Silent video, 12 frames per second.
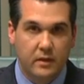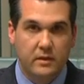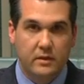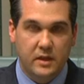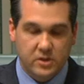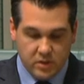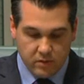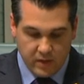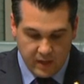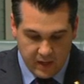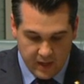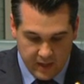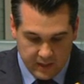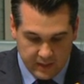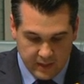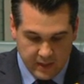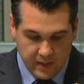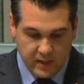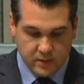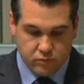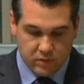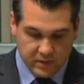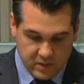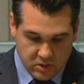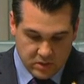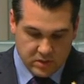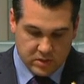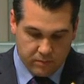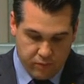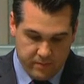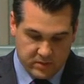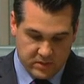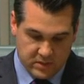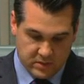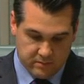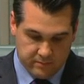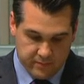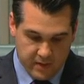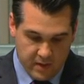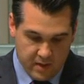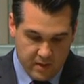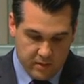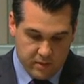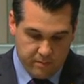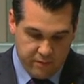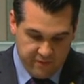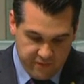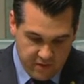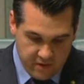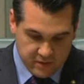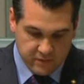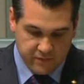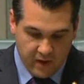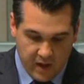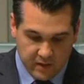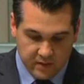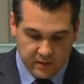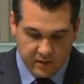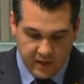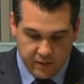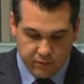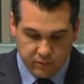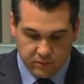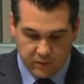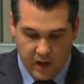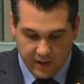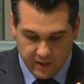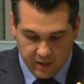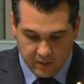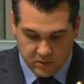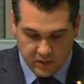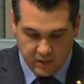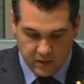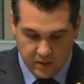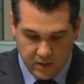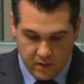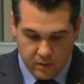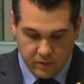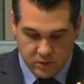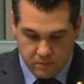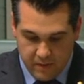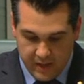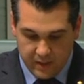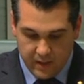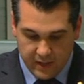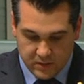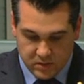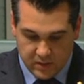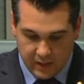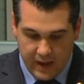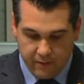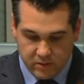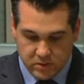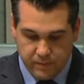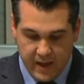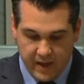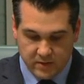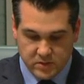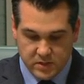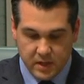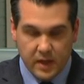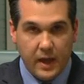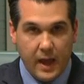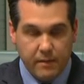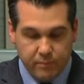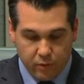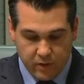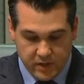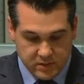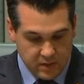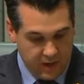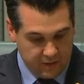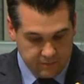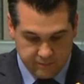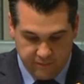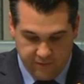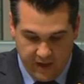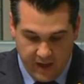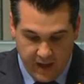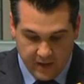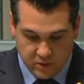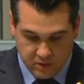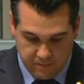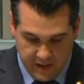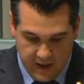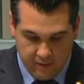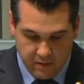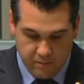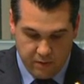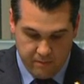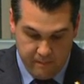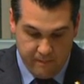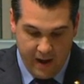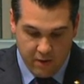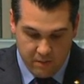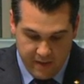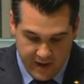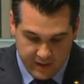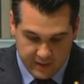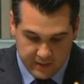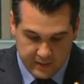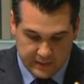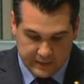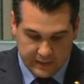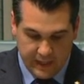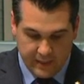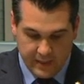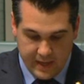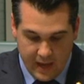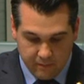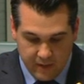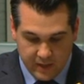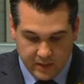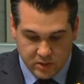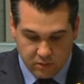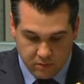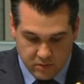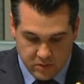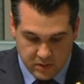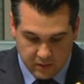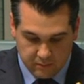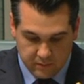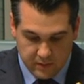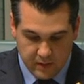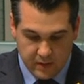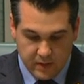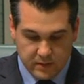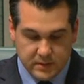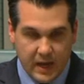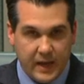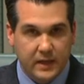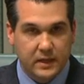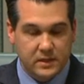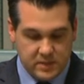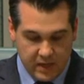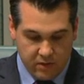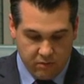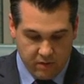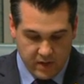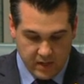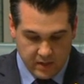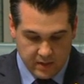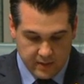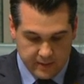The issue here is religious supremacism, the perverse, violent and lethal ideology which men like Salah espouse and boys like Fahad Jabbar in Parramatta and the young men in Jerusalem take as their creed.